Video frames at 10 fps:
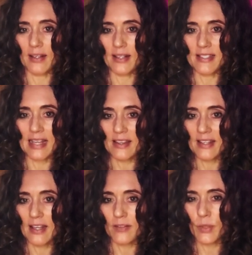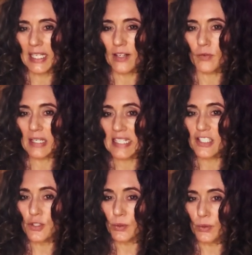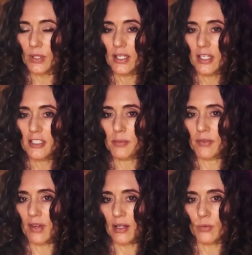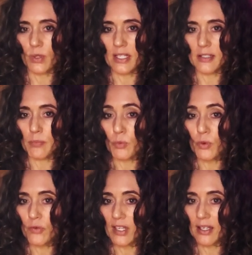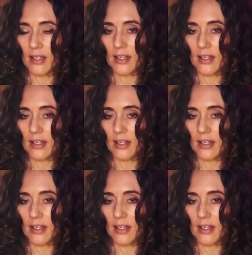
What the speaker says: There's nothing that we can really do to prevent what is moving.